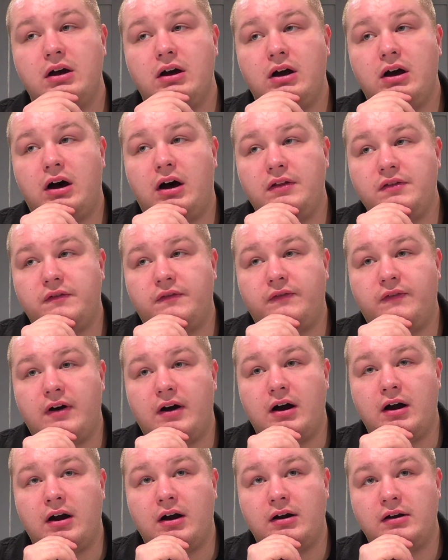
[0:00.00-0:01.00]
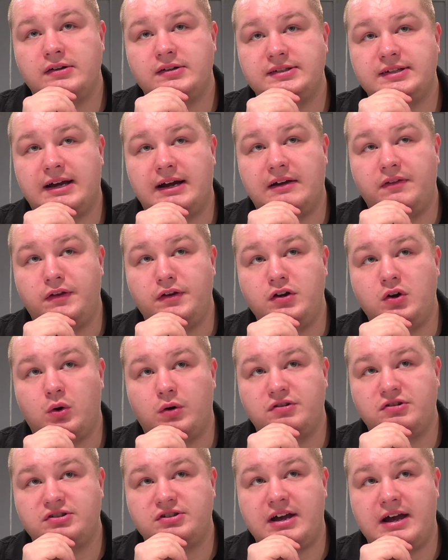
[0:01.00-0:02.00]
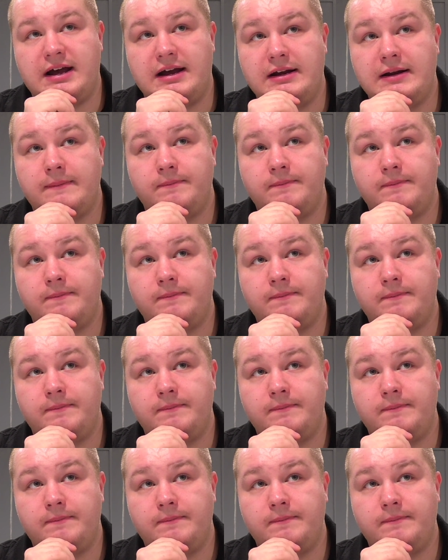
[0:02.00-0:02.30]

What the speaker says: on the far side, the north side,